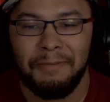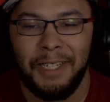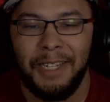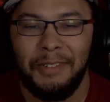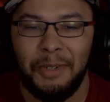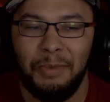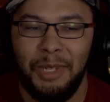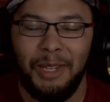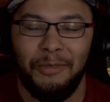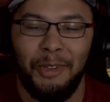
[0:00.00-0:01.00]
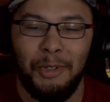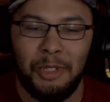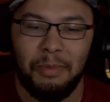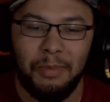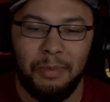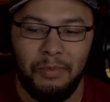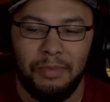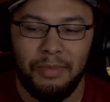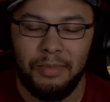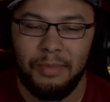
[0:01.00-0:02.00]
I have complete confusion.
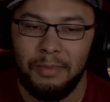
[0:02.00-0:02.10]
Father